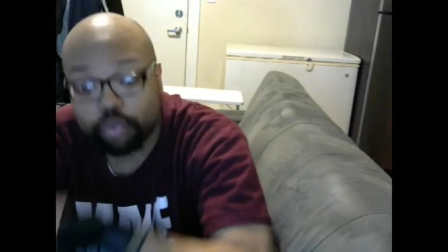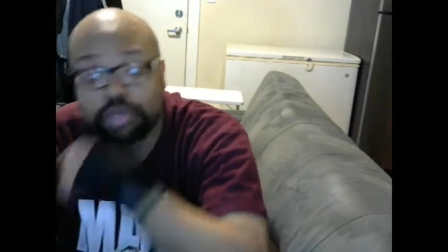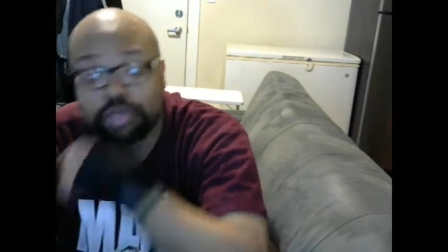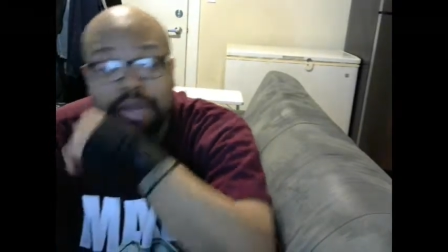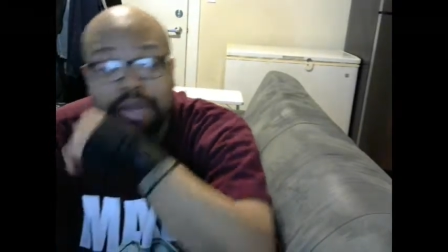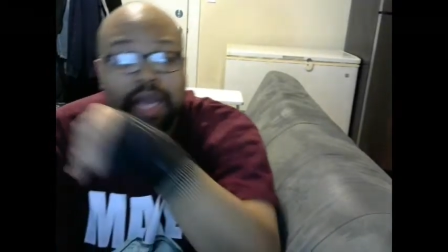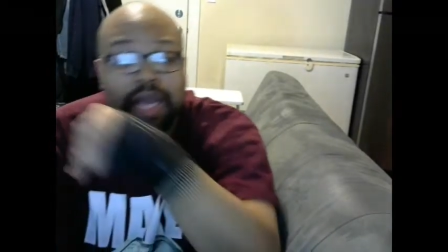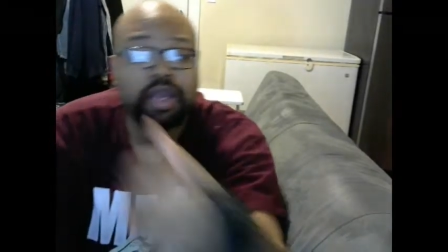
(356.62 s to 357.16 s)
with
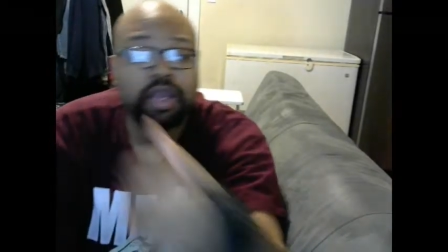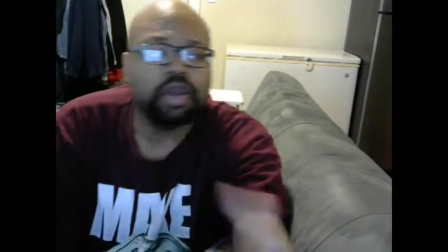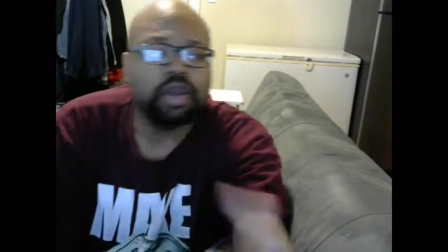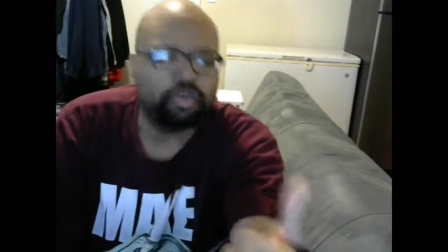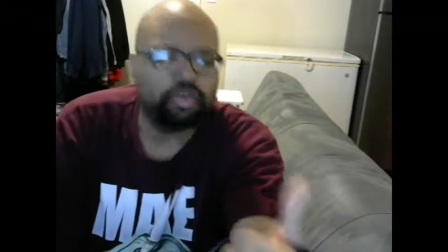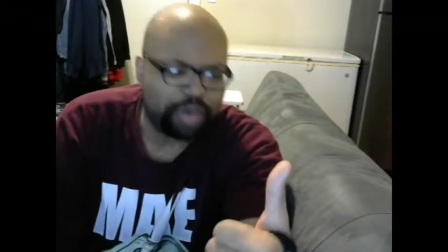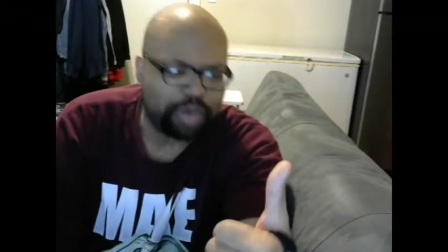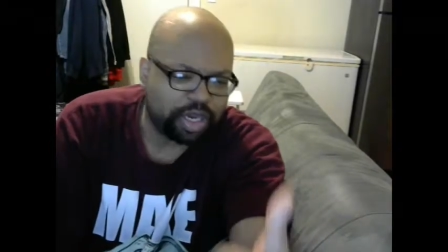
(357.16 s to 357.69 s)
my
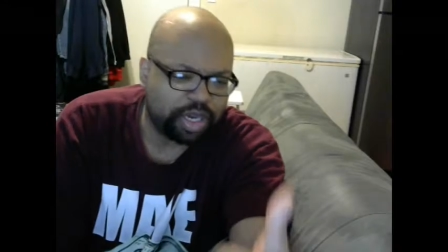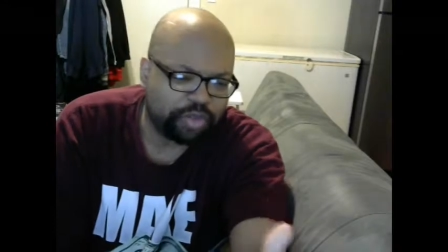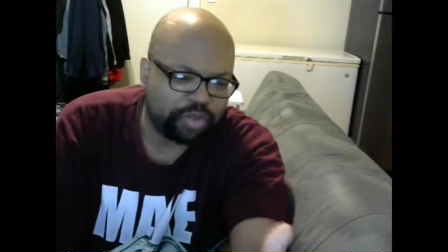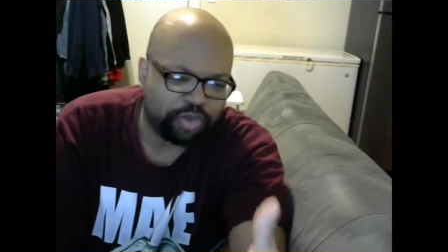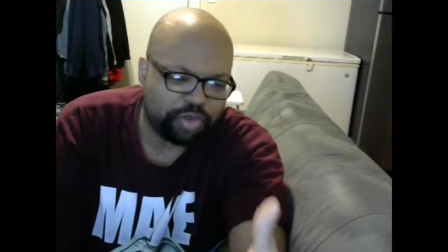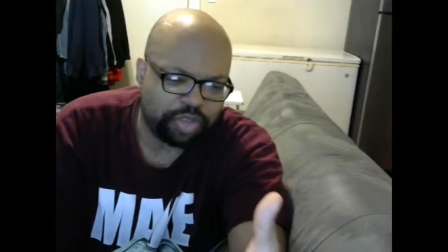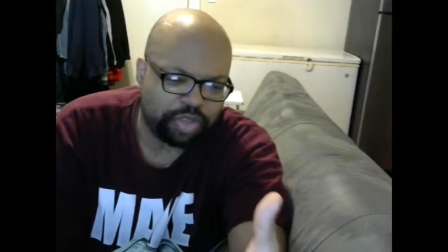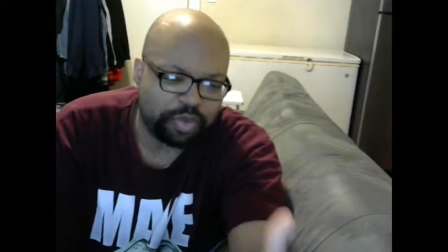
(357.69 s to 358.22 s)
with my uh,
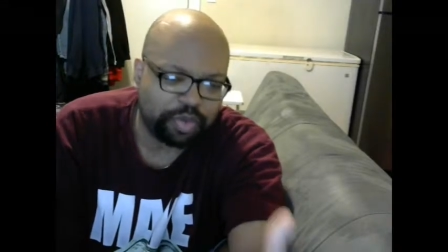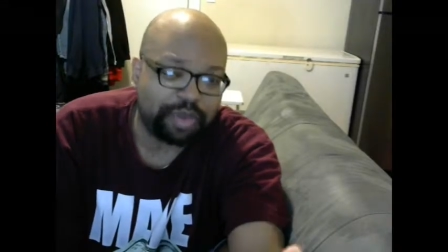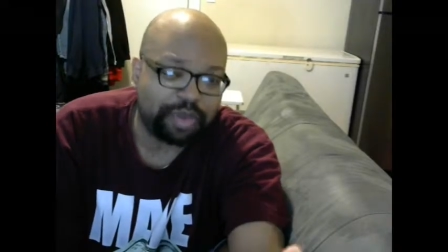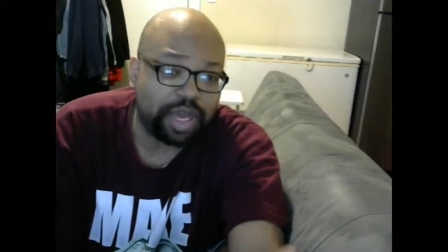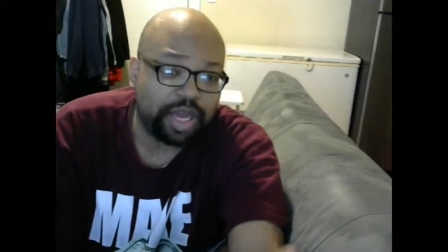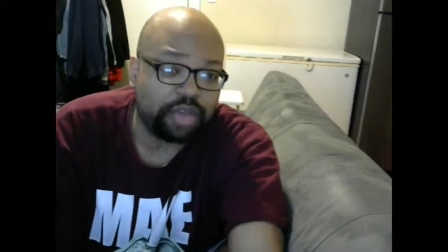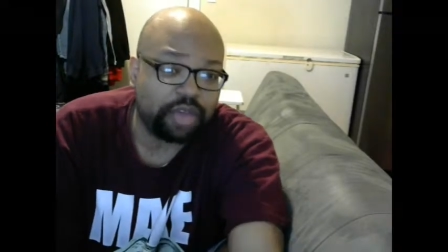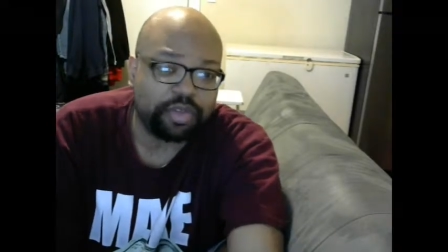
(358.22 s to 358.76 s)
with some of
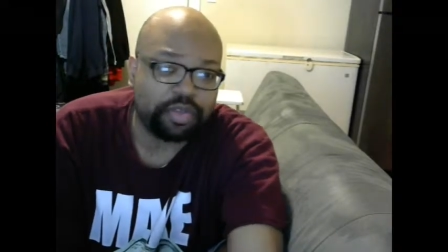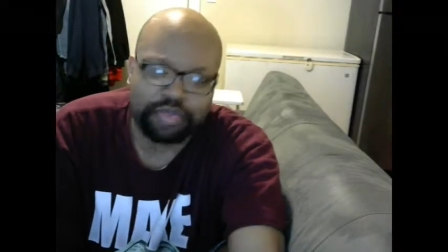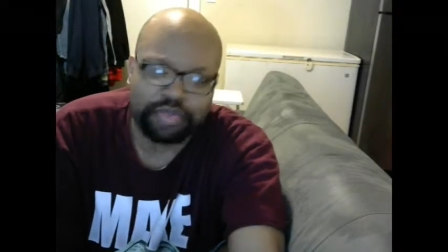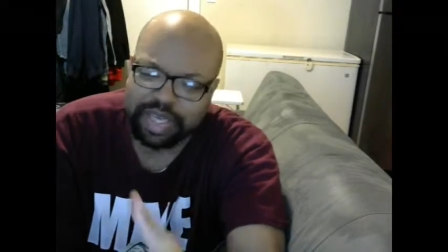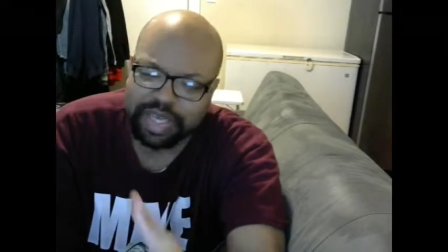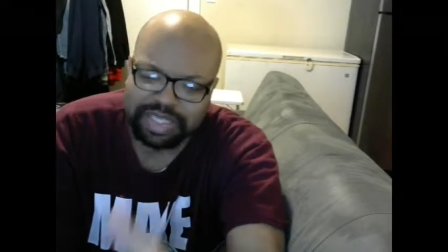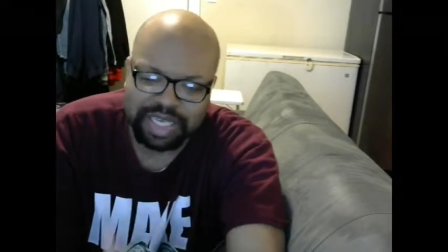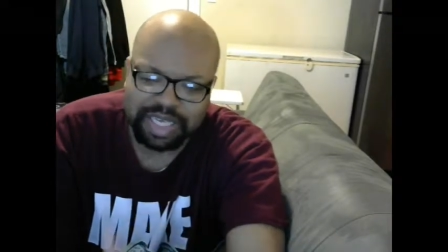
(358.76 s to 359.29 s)
my other
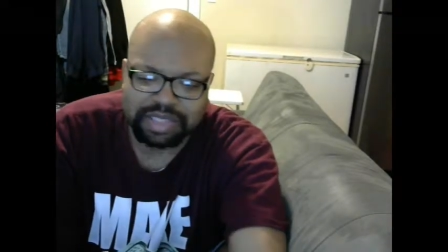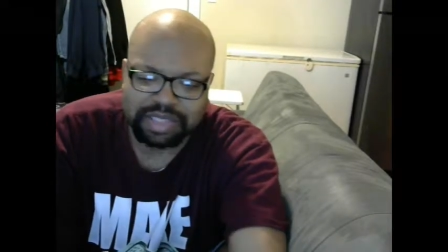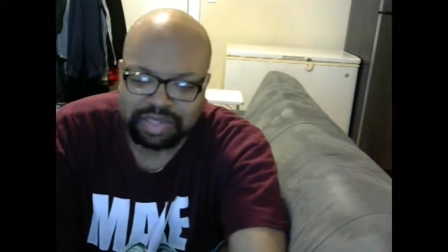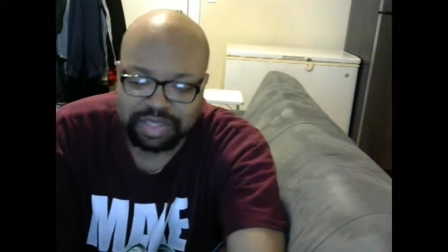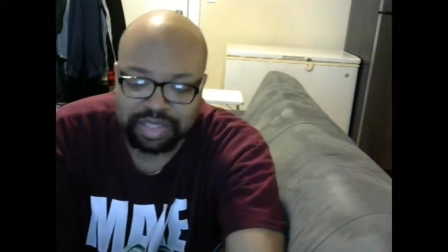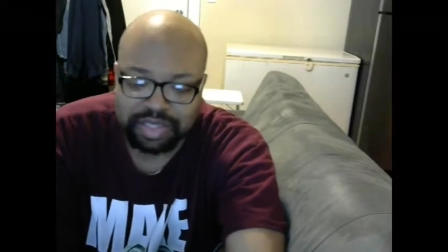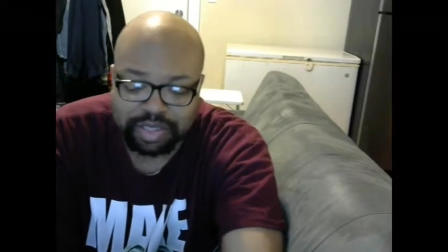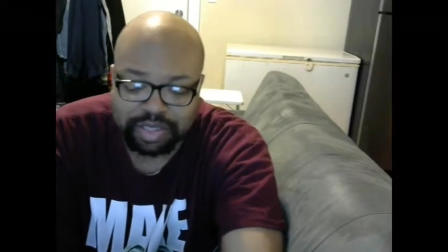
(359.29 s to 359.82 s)
things that
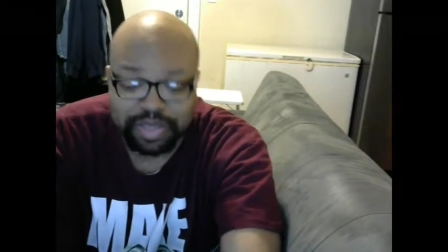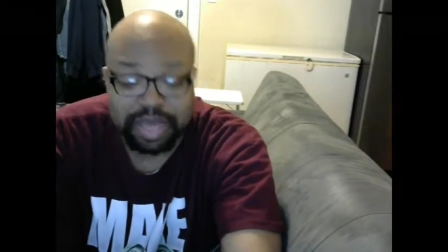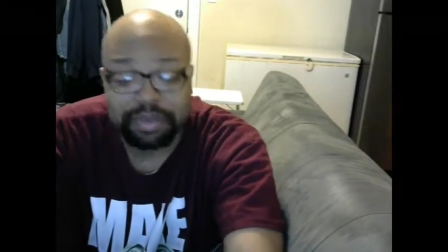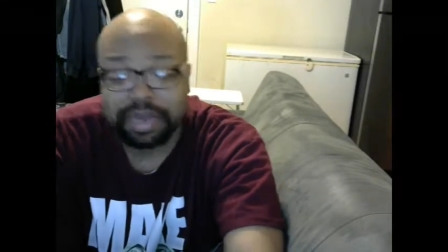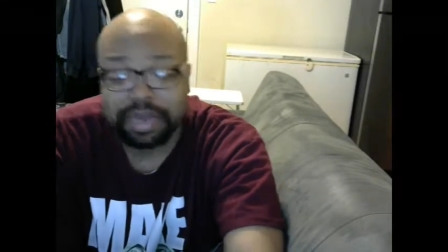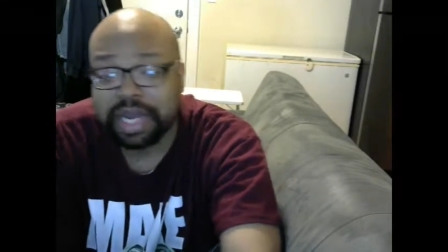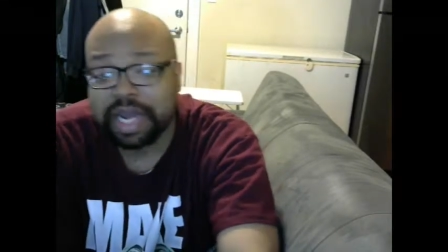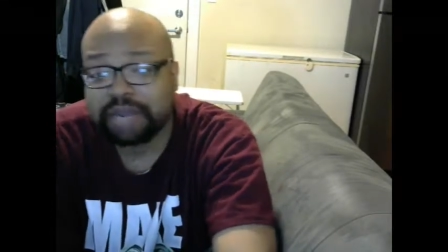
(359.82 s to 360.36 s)
you know
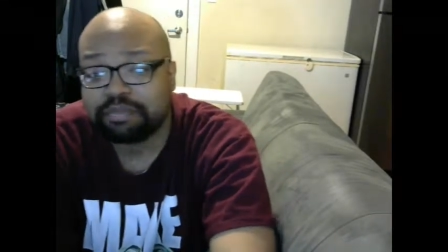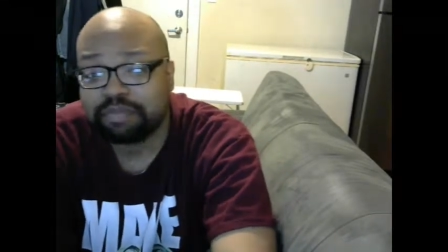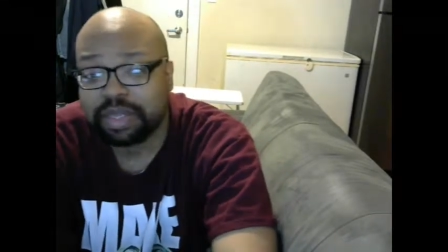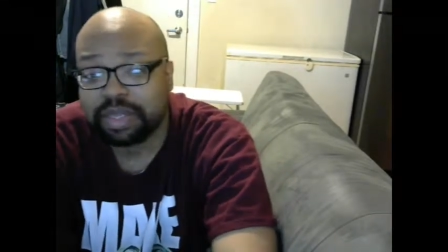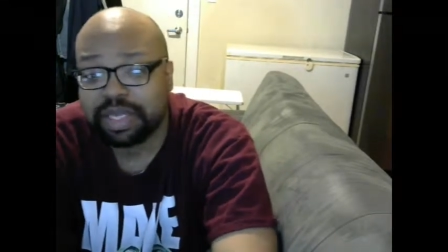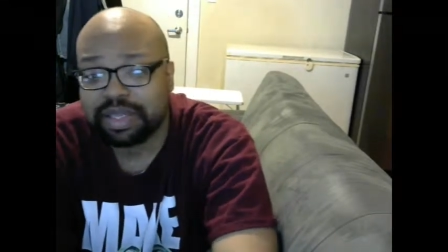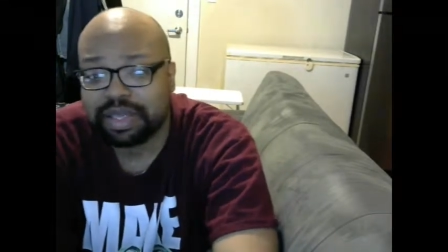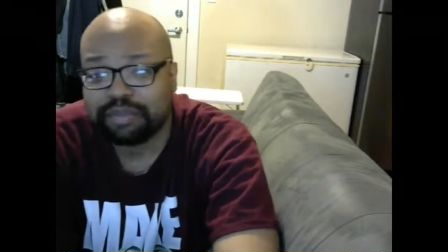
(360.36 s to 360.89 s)
that may not
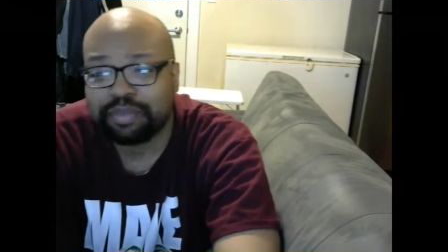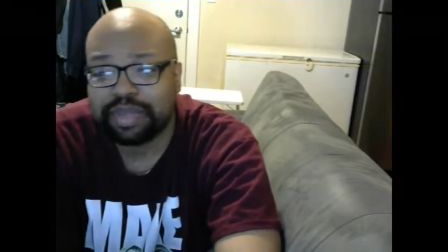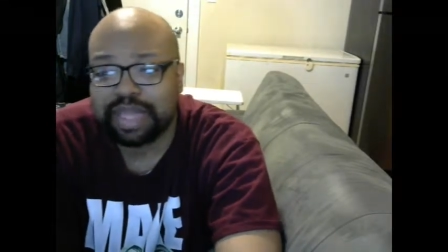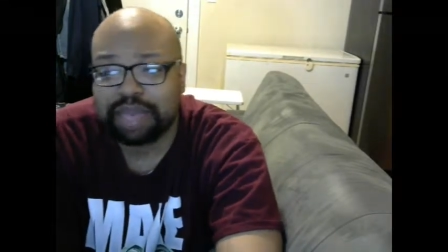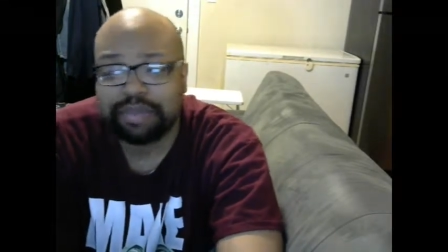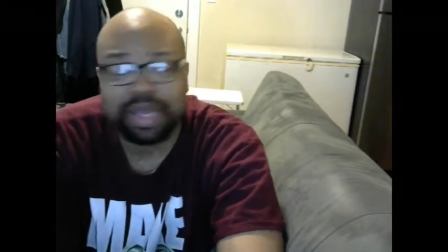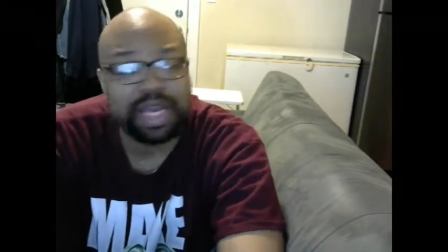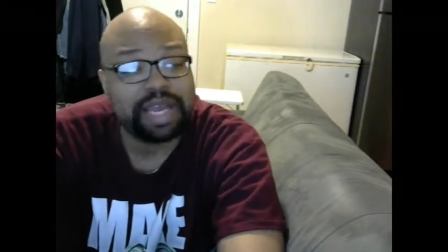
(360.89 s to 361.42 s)
be
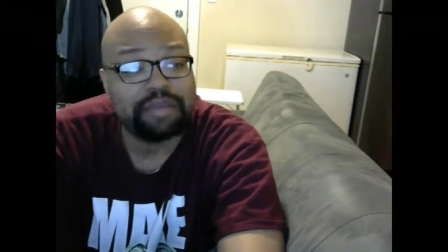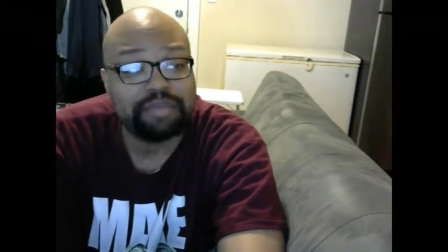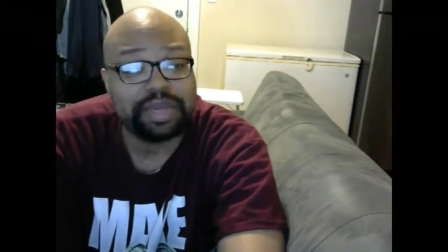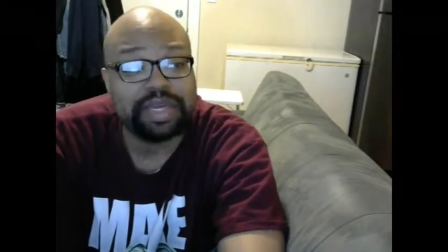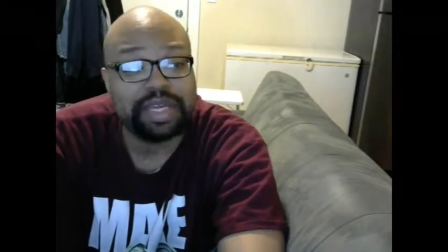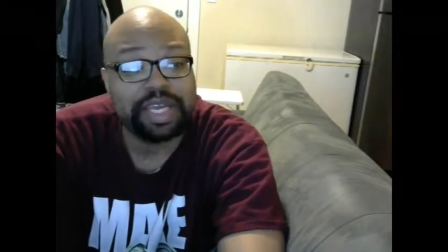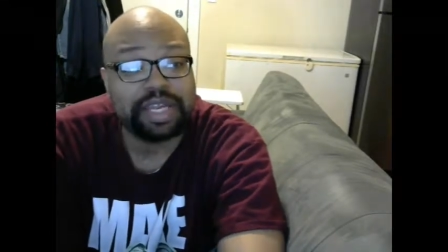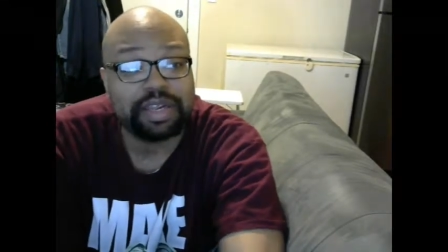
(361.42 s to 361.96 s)
that may not
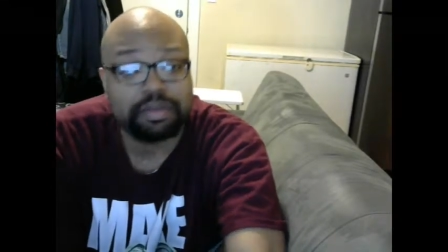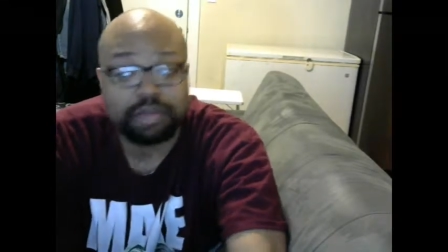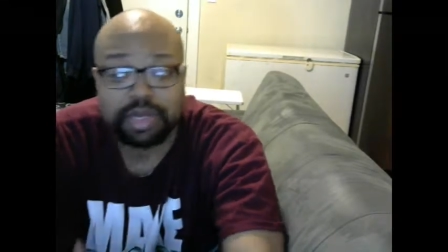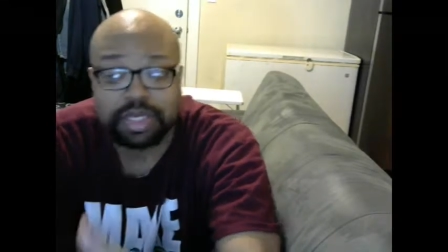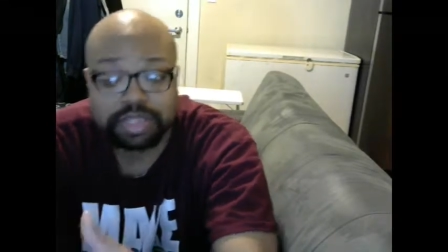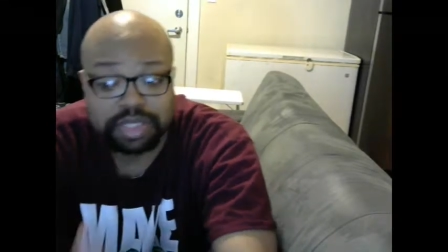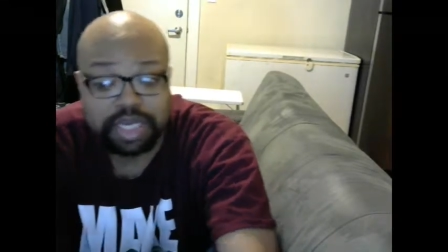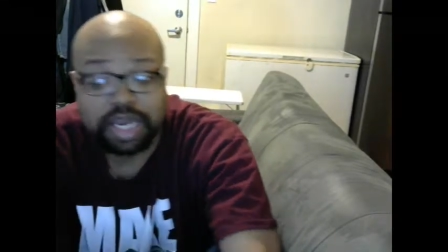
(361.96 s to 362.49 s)
be needed
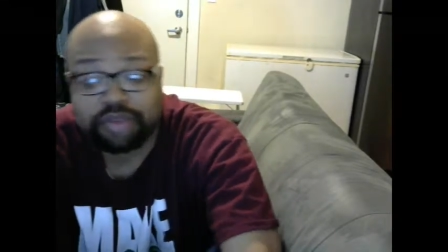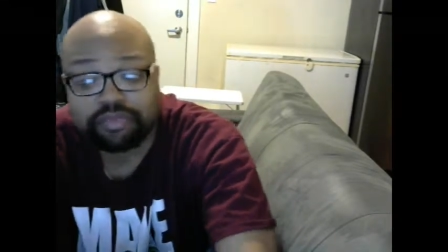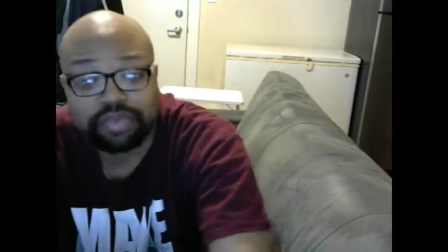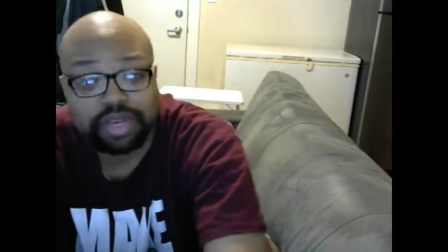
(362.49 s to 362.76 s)
because every